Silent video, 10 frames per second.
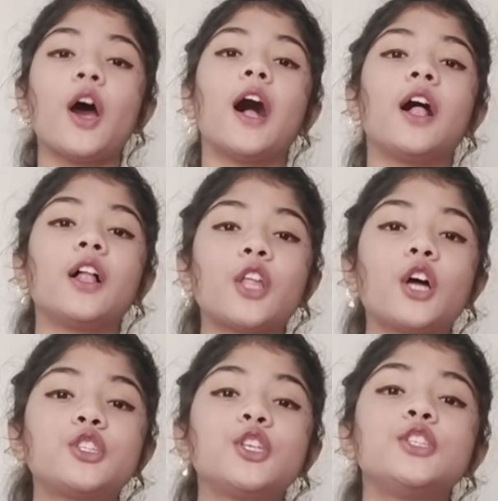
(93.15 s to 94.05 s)
a
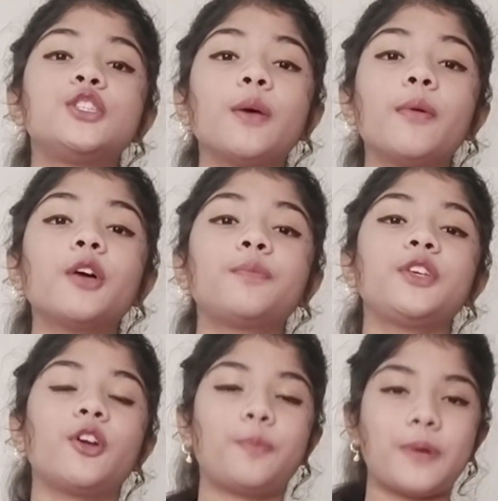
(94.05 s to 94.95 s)
lot to develop
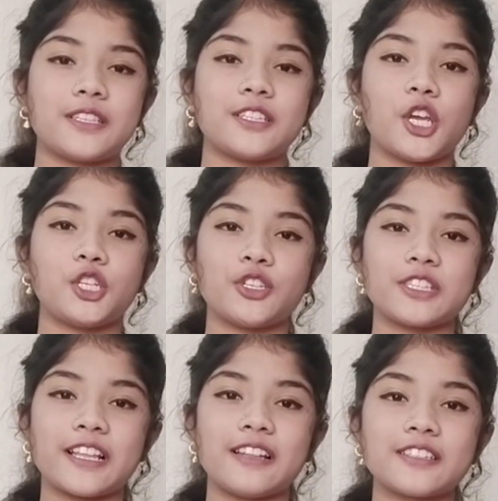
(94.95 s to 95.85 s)
your presentation
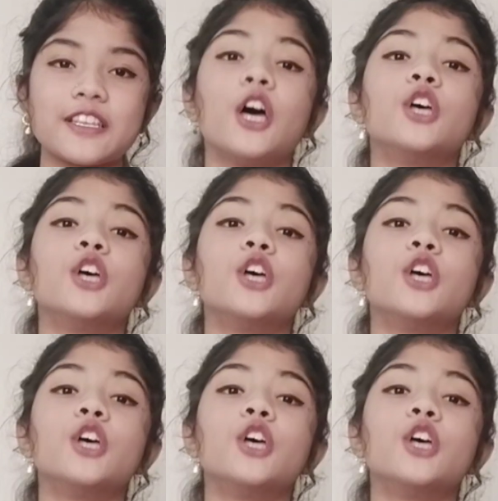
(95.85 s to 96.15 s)
skills.